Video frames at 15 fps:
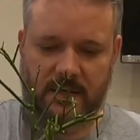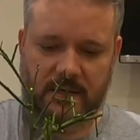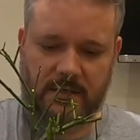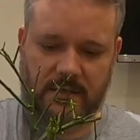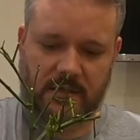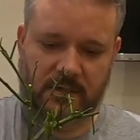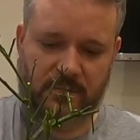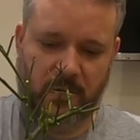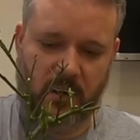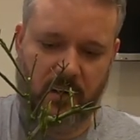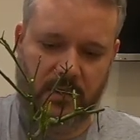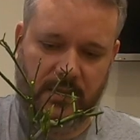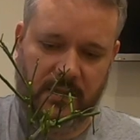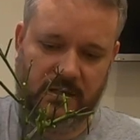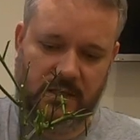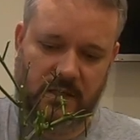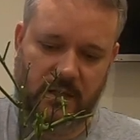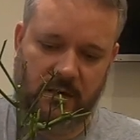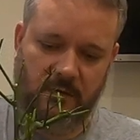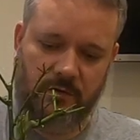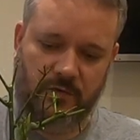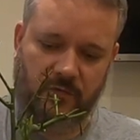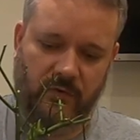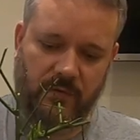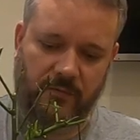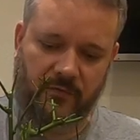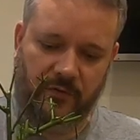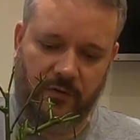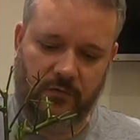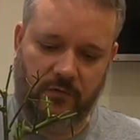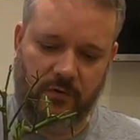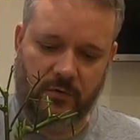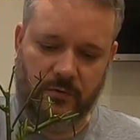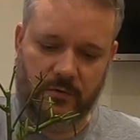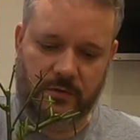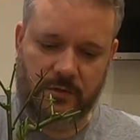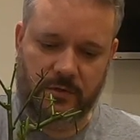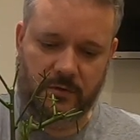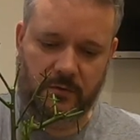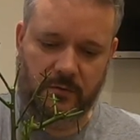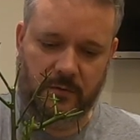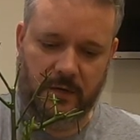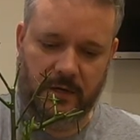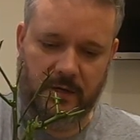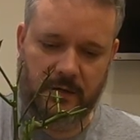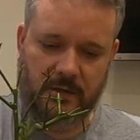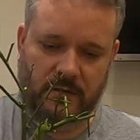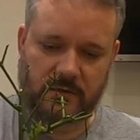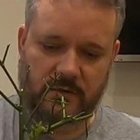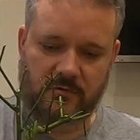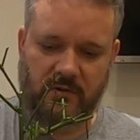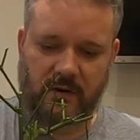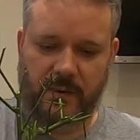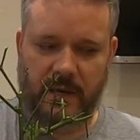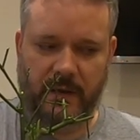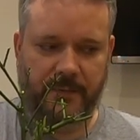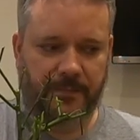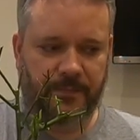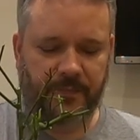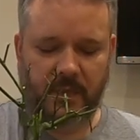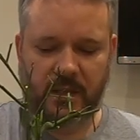into this pot and there's loads of room for the roots to uh, to grow out.